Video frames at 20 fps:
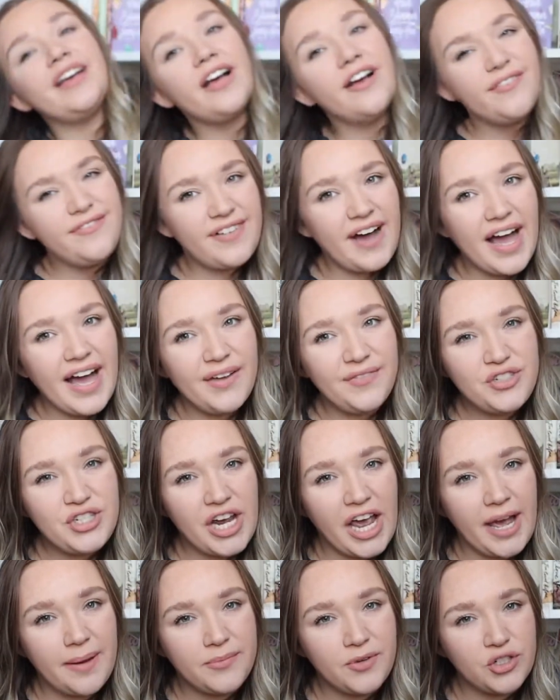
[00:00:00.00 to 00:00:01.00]
five
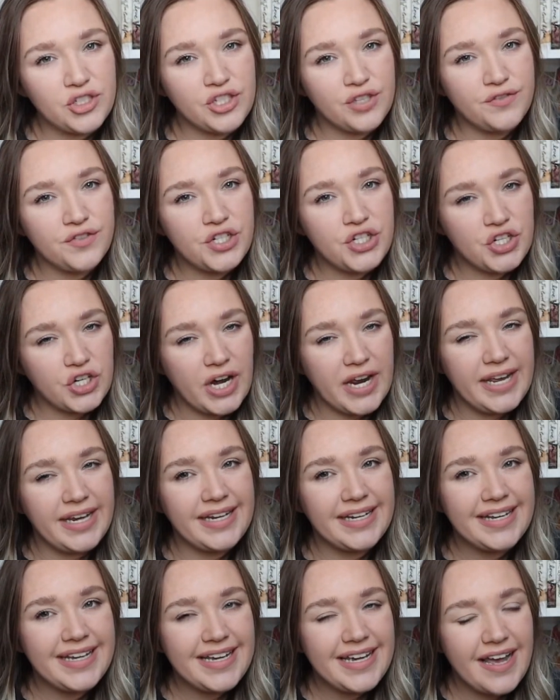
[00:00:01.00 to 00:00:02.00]
chapters of straight
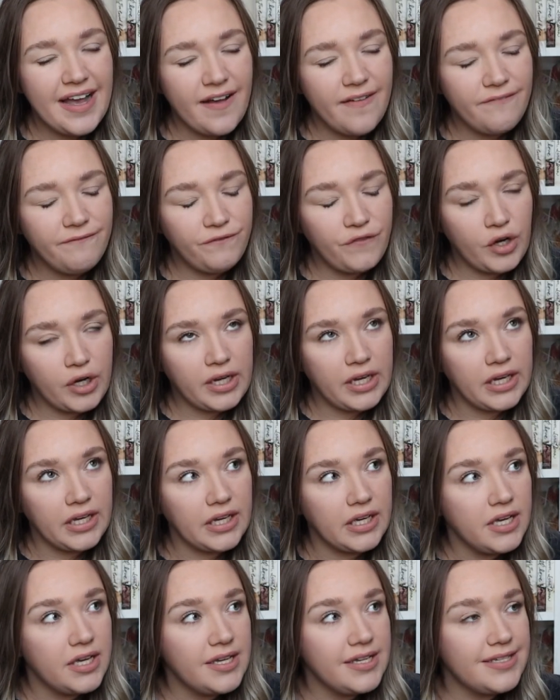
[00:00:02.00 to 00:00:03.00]

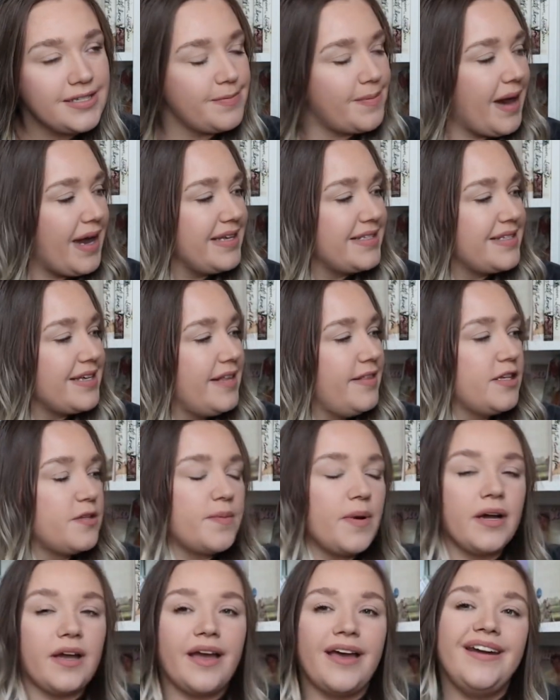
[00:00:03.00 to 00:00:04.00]
freaking spice in this
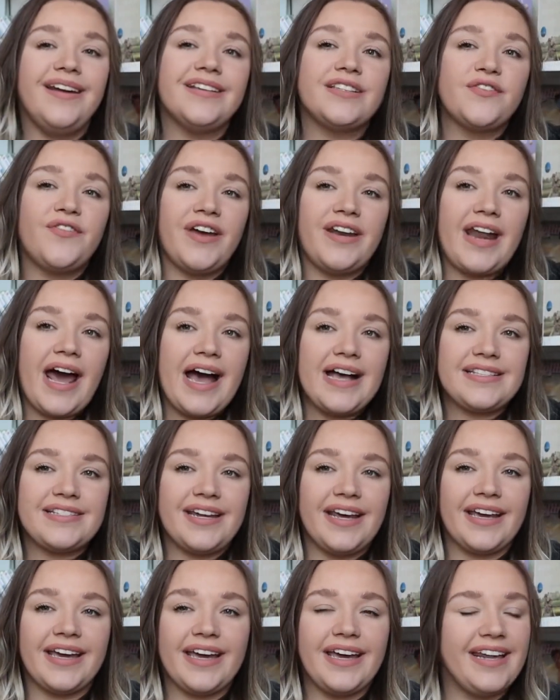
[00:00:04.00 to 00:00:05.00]
book, and it's
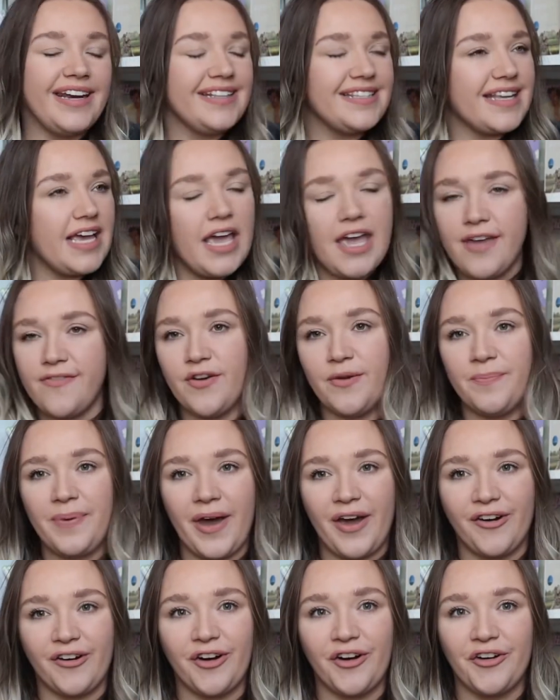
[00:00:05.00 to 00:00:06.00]
fantastic, and it's even
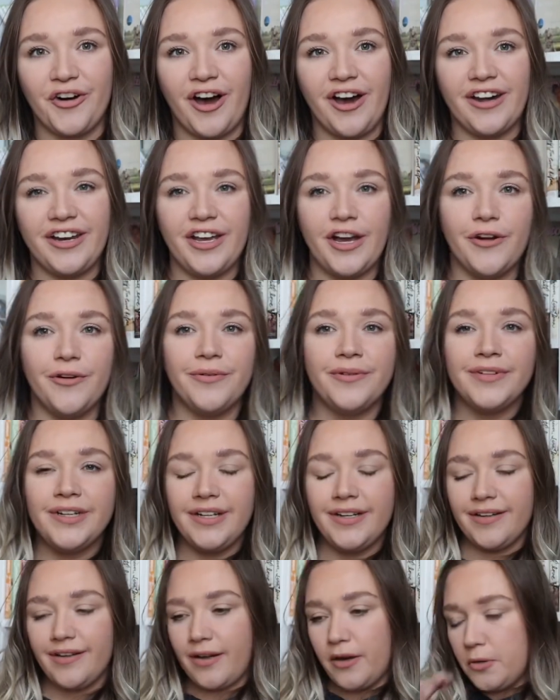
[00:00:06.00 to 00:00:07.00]
better on audio.
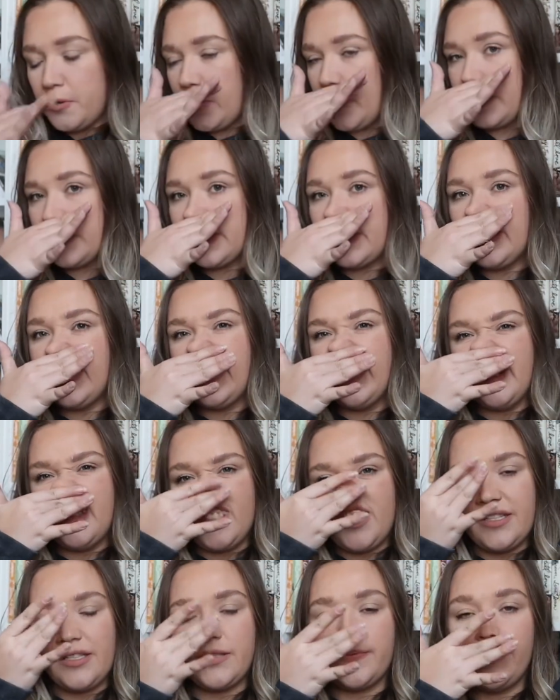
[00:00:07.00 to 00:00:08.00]
Go listen
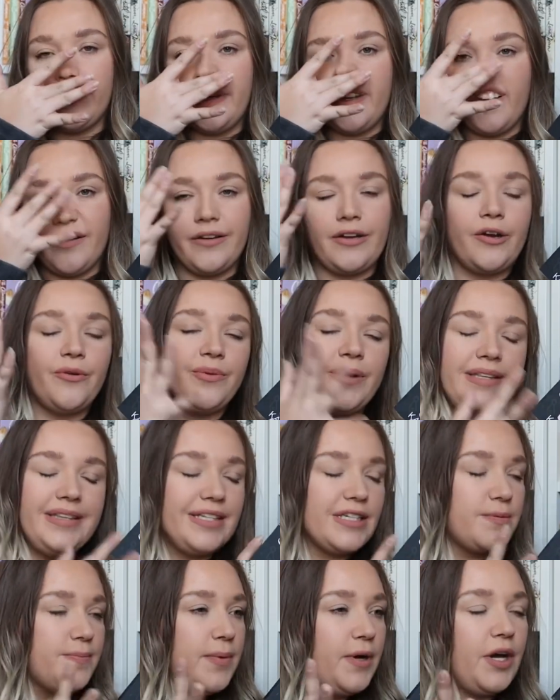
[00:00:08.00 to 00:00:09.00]
to this book, go read
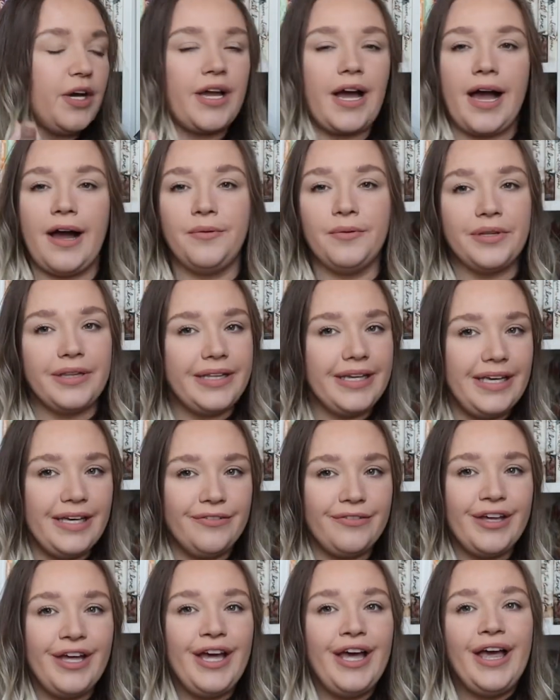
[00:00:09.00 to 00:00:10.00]
this book. I will
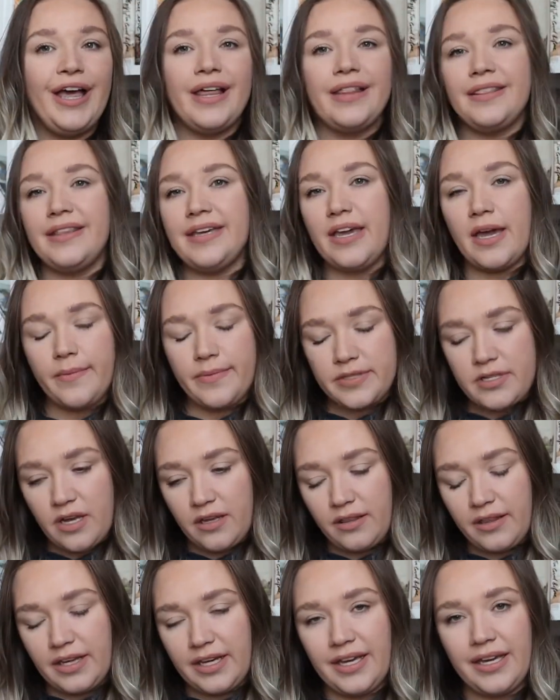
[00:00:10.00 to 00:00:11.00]
leave the
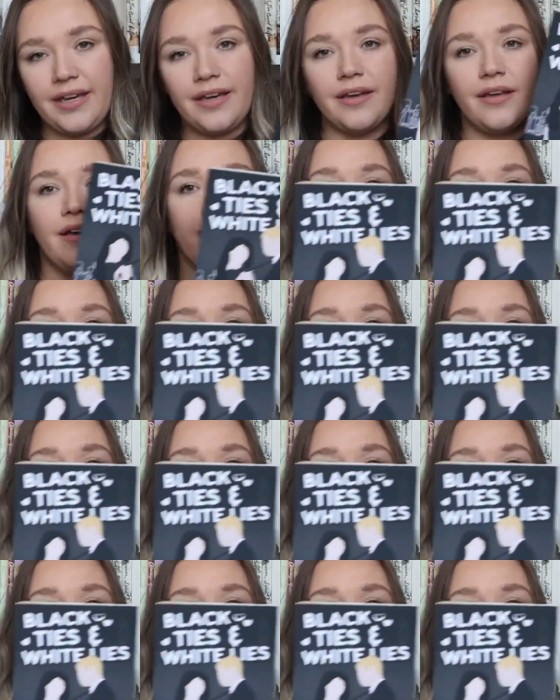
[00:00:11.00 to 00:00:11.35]
Amazon link